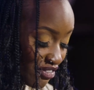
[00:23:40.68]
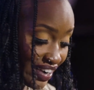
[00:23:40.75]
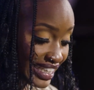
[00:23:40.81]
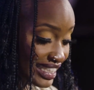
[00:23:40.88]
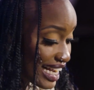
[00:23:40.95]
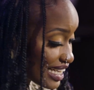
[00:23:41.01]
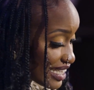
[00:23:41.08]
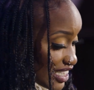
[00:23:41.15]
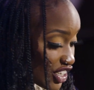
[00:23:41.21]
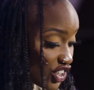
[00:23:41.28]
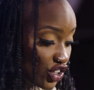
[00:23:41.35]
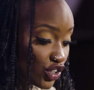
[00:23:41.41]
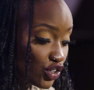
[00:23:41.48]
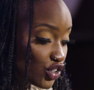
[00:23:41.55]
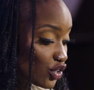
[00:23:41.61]
Fantastic.
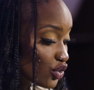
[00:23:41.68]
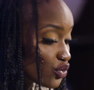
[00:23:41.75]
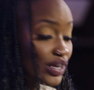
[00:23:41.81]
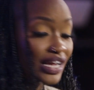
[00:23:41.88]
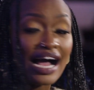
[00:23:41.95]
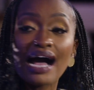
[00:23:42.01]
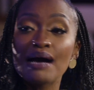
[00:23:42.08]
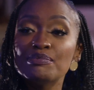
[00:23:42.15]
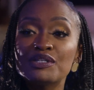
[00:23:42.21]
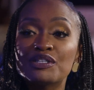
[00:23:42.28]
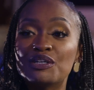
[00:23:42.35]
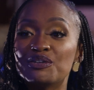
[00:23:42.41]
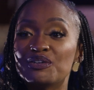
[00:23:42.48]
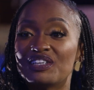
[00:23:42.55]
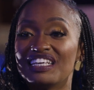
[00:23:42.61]
You're doing
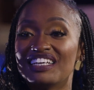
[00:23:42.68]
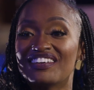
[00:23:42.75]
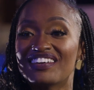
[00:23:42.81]
absolutely